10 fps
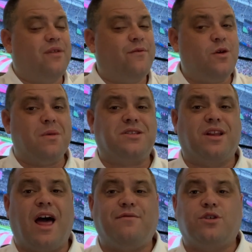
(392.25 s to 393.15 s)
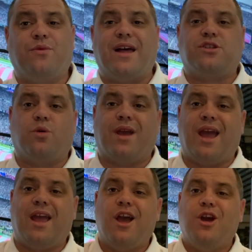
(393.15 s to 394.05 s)
And if you miss a live show, that's
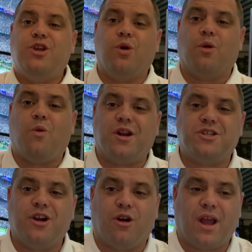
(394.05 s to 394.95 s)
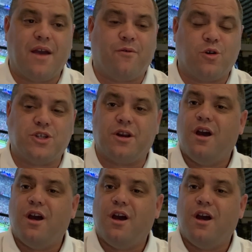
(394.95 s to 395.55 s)
okay. You can watch the archive version.